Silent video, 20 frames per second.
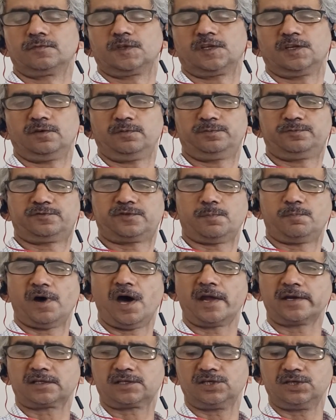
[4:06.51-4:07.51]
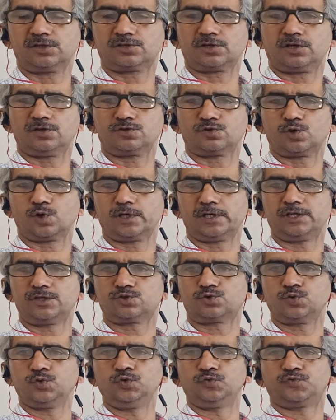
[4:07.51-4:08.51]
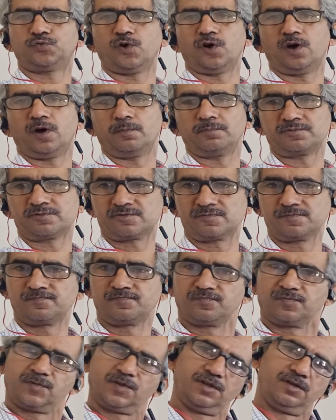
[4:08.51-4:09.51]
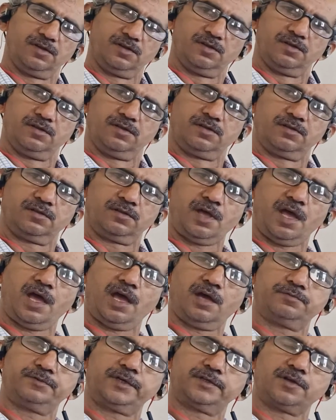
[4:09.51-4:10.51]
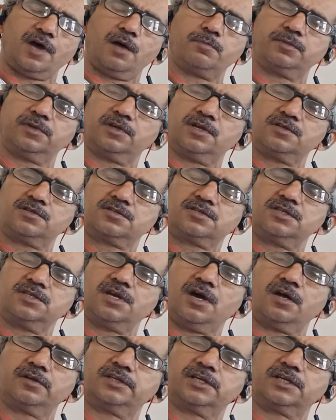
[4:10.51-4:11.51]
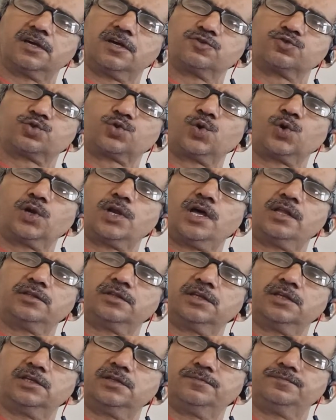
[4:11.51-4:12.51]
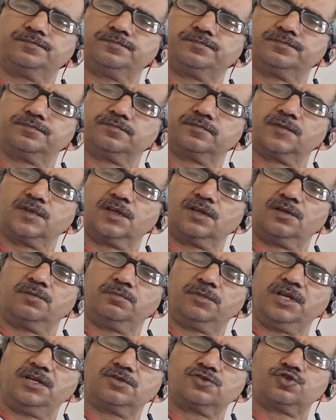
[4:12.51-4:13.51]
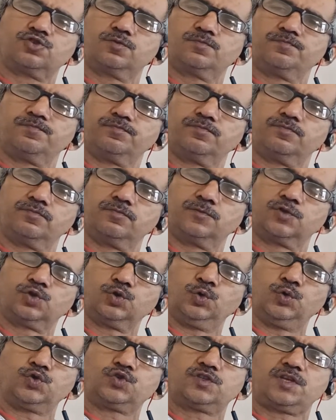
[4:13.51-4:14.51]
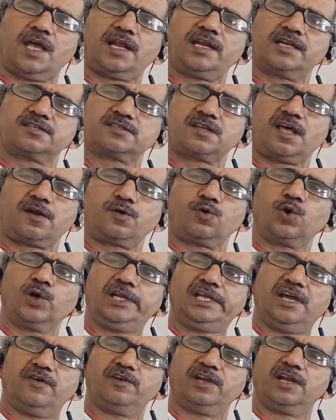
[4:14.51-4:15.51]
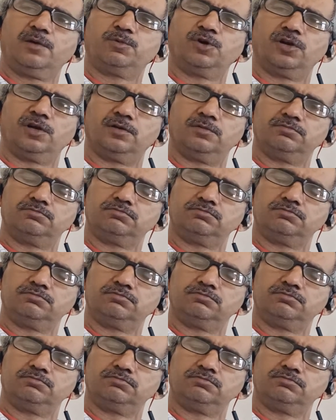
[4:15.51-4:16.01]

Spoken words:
If the market has only two firms, they have the dominancy or the control on the means two sellers are only available